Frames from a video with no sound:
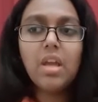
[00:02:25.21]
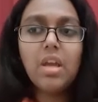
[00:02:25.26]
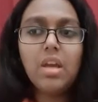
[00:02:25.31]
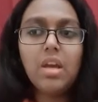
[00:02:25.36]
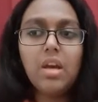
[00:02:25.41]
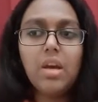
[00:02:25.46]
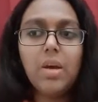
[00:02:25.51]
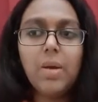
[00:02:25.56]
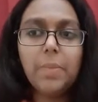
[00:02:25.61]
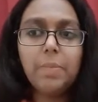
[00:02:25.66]

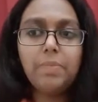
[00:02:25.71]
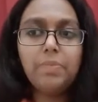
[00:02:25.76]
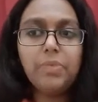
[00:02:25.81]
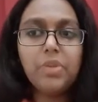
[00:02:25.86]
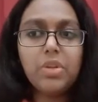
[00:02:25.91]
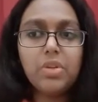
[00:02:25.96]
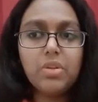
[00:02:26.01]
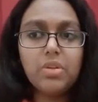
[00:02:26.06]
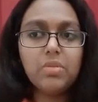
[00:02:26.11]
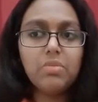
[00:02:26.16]

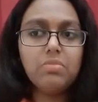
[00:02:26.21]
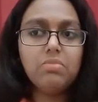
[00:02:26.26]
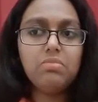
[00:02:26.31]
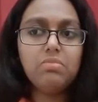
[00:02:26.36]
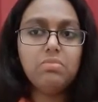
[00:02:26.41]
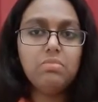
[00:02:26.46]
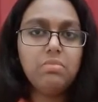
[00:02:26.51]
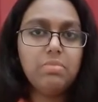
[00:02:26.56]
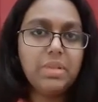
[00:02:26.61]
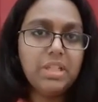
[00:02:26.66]
the
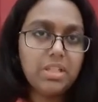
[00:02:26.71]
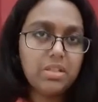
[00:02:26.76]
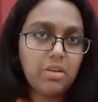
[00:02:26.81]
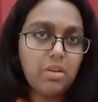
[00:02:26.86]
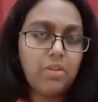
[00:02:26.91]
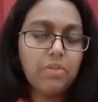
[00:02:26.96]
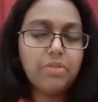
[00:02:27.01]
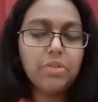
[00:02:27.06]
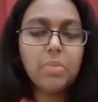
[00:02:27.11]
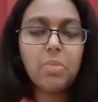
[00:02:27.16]
beta
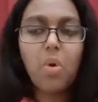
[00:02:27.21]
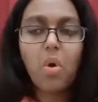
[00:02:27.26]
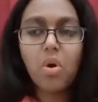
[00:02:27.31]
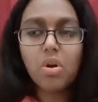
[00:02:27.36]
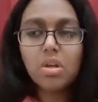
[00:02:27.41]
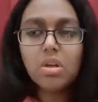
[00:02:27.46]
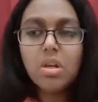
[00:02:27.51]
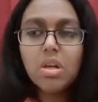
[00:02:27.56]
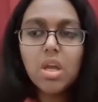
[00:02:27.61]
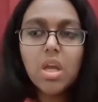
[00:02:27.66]
of the
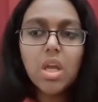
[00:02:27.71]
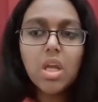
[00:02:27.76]
model.